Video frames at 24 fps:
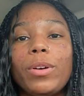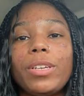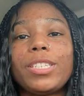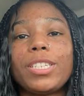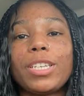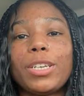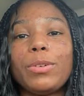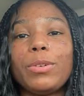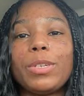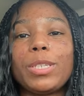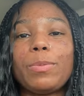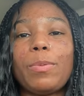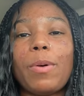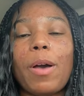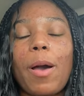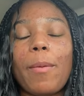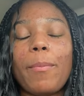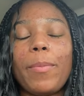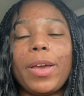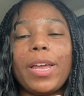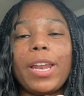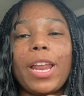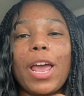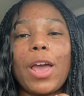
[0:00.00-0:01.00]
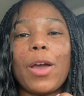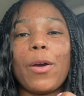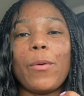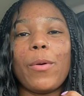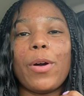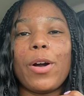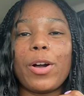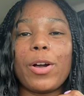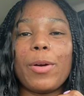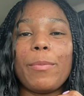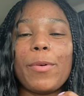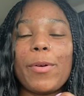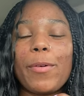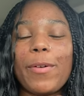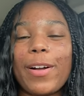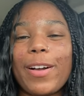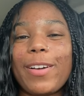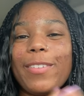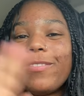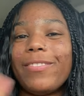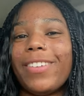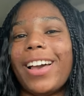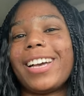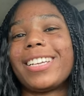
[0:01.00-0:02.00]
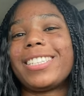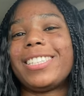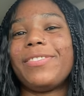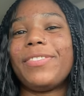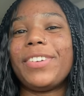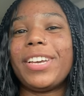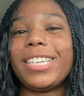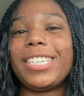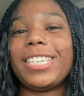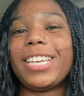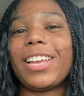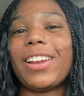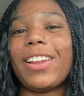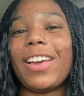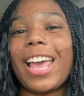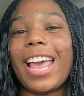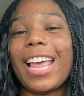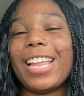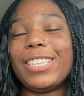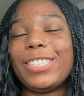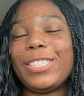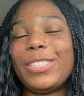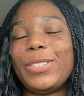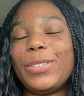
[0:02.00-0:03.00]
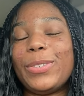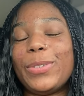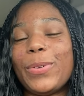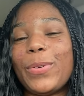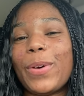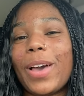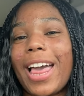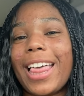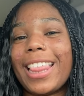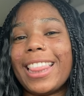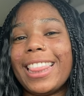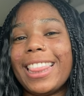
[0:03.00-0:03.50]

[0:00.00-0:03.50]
What's poppin', and welcome back to my channel and to